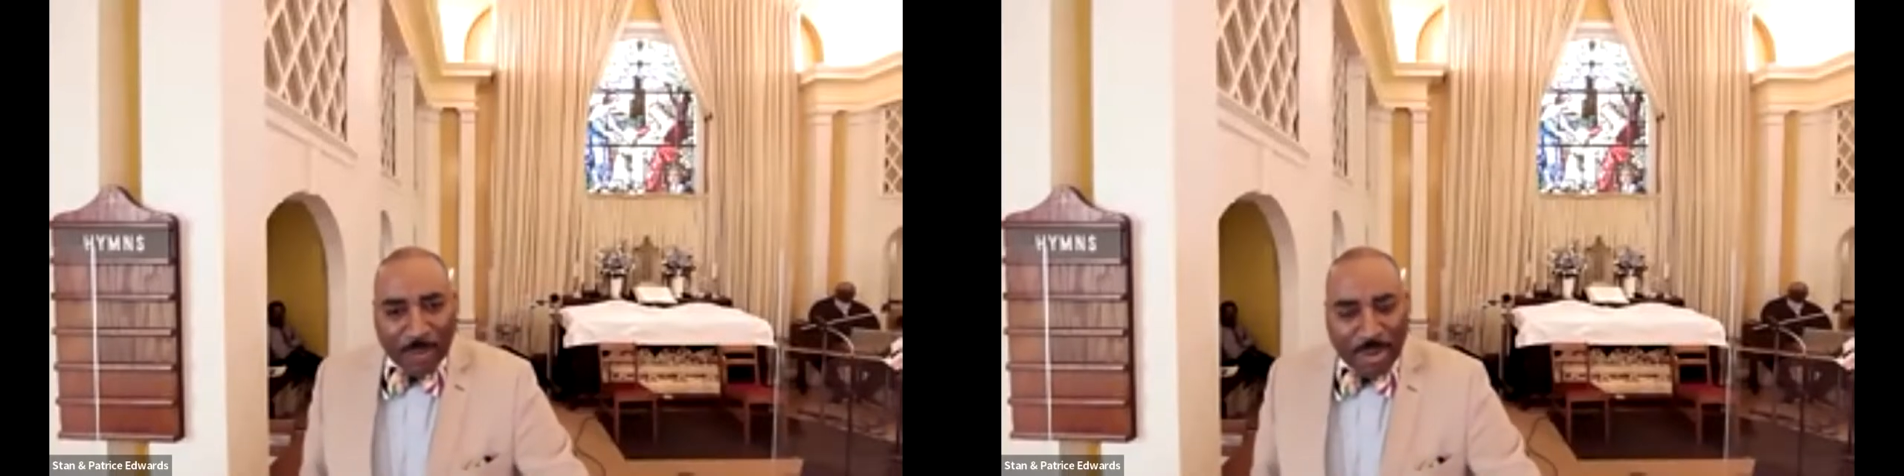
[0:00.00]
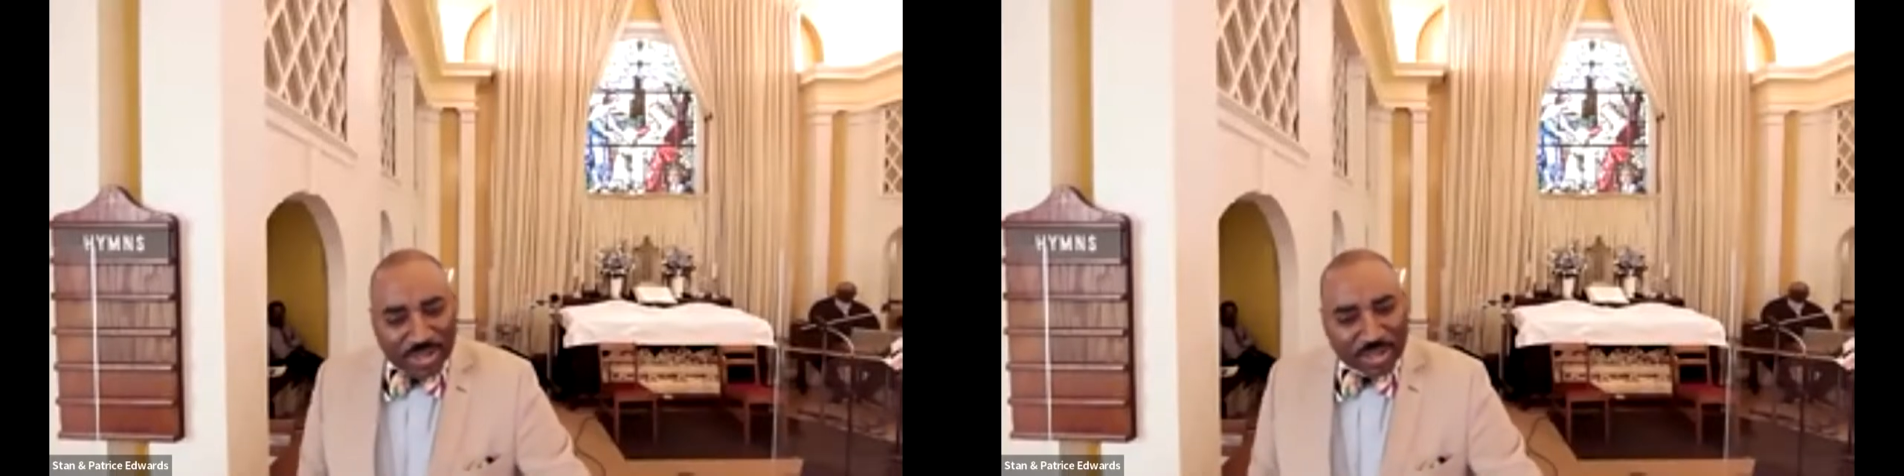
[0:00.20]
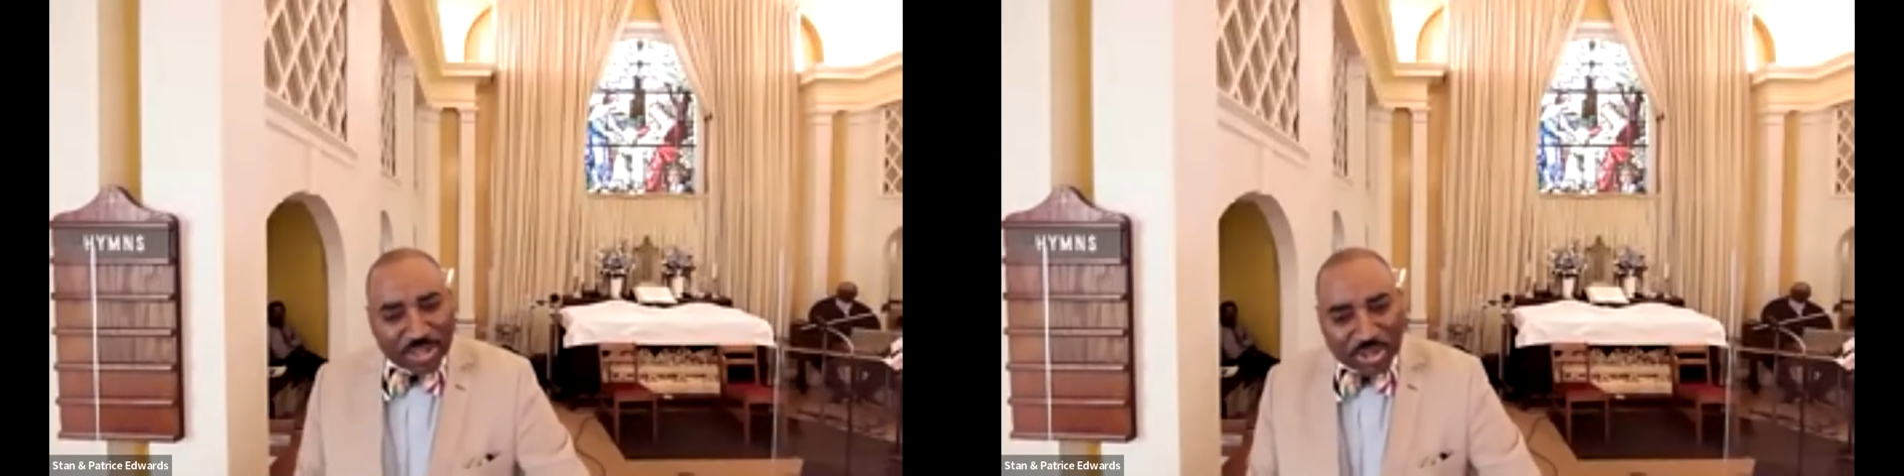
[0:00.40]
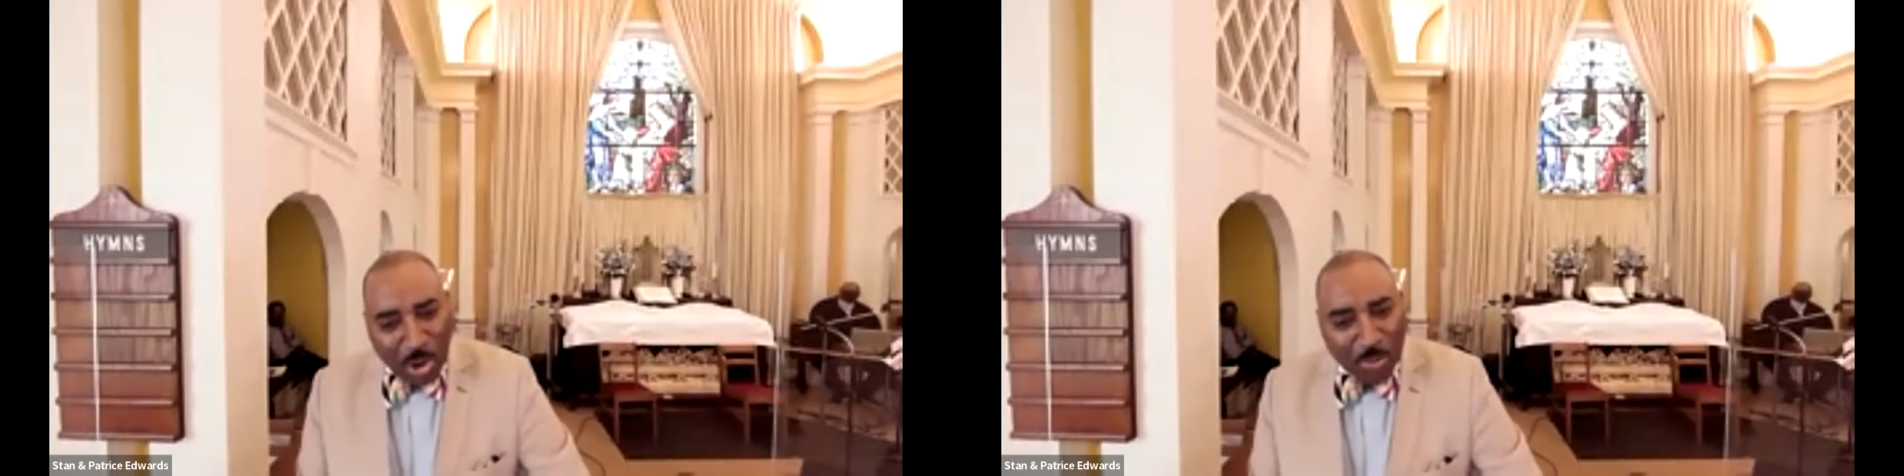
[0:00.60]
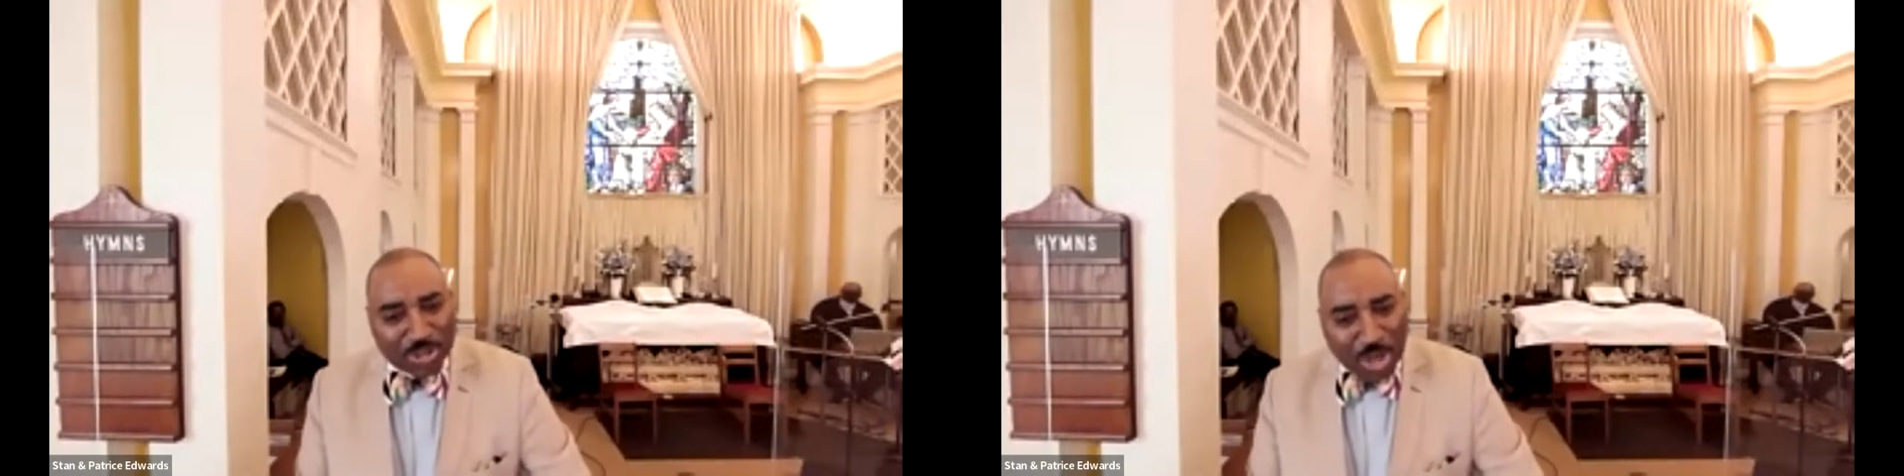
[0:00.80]
but the
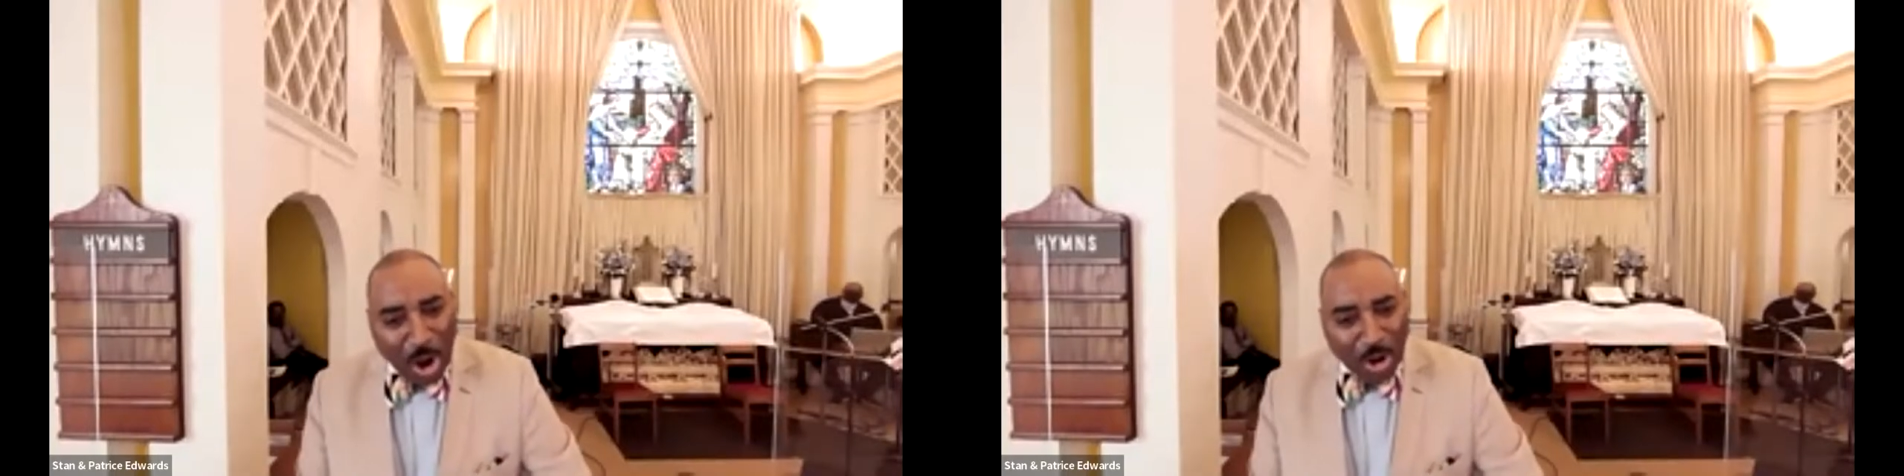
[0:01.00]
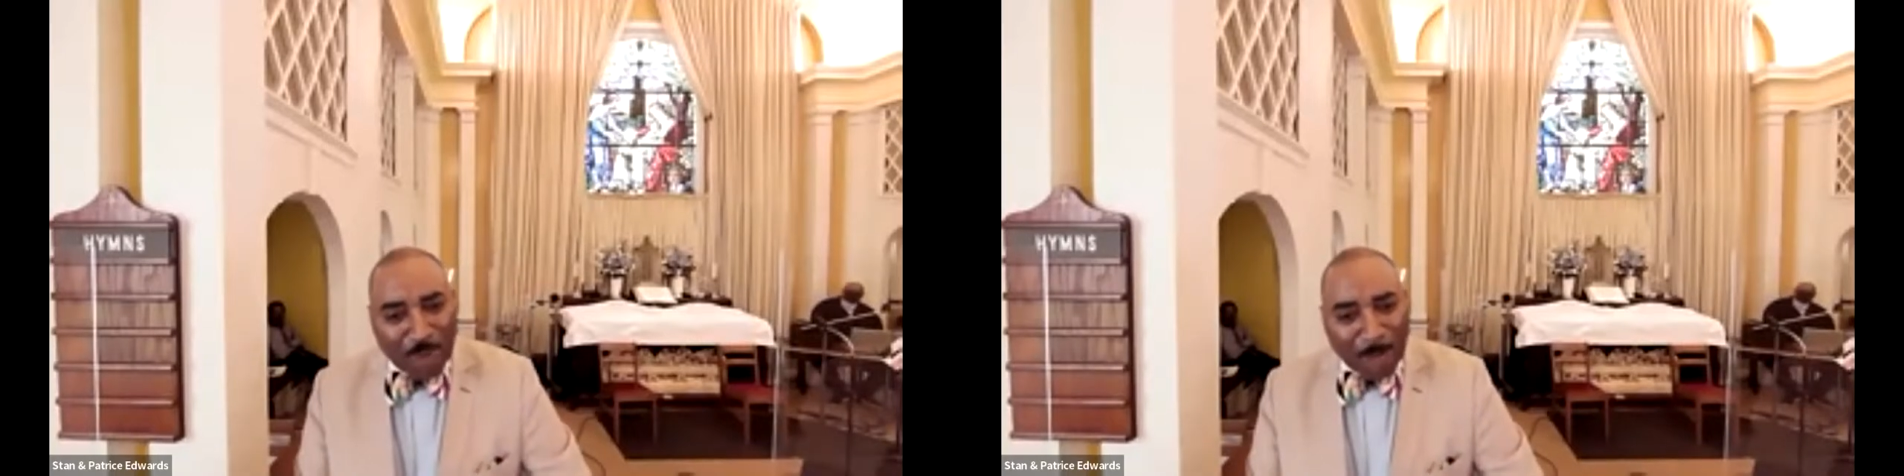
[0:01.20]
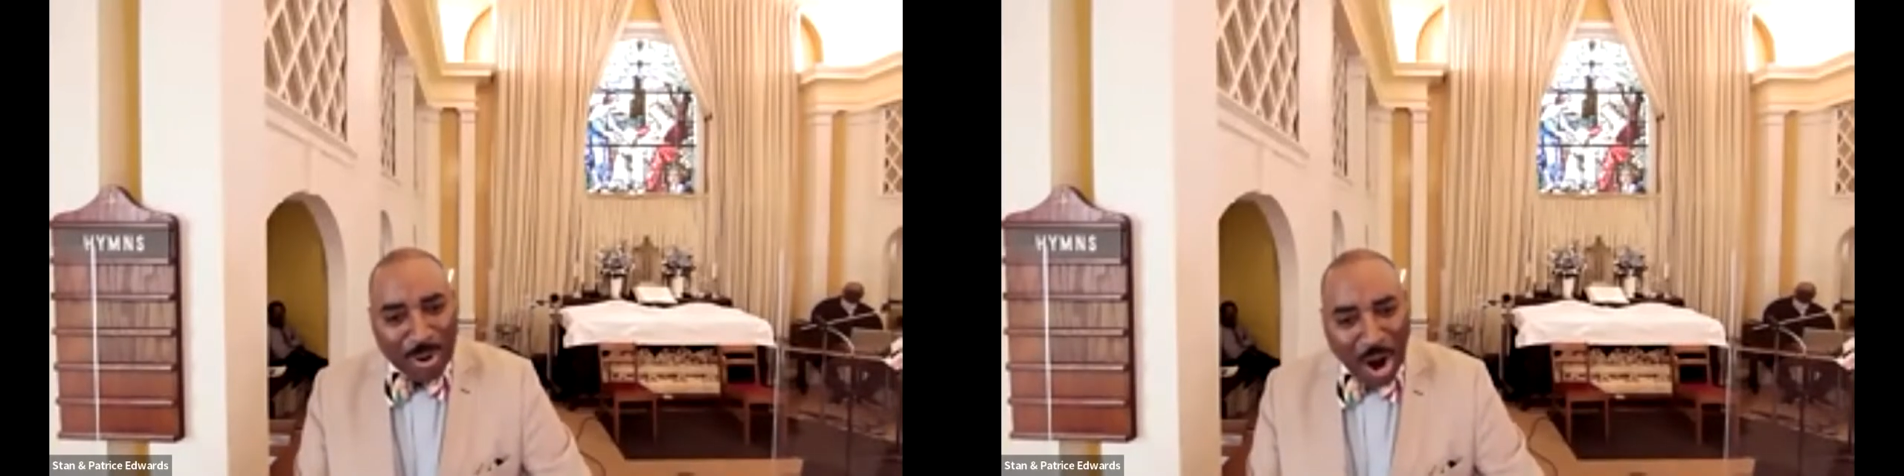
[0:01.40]
show was called